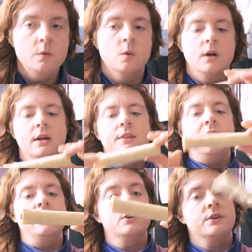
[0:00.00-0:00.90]
Ooh,
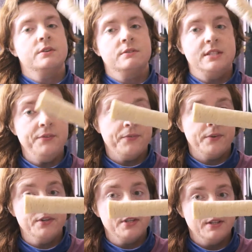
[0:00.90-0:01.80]
they look
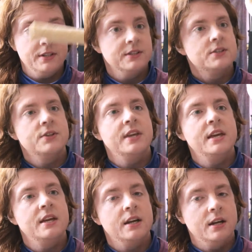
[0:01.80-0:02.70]
different to
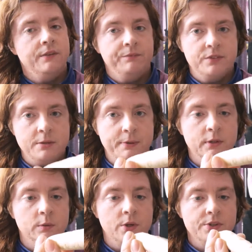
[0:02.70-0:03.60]
the uh,
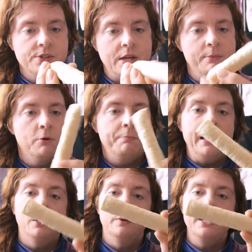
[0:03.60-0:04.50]
typical ones. They're more
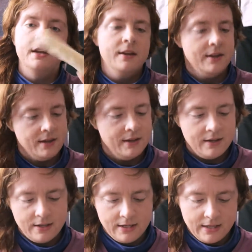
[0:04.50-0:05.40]
pillowy.
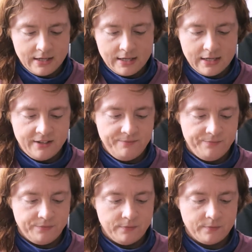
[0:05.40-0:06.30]
Uh,
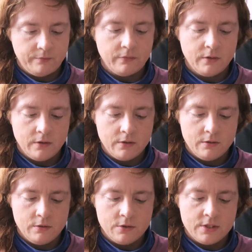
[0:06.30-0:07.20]

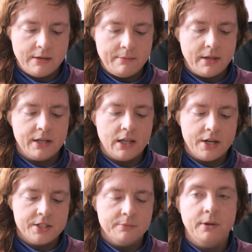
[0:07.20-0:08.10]
seem like
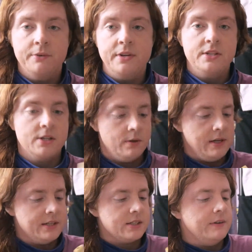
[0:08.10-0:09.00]
light and puffy, so
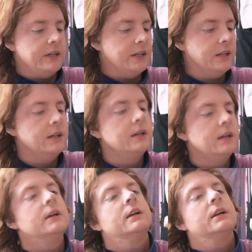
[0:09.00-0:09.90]
let's give it a
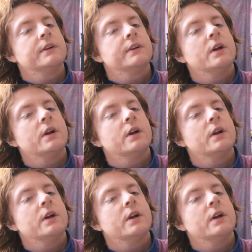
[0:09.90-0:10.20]
give it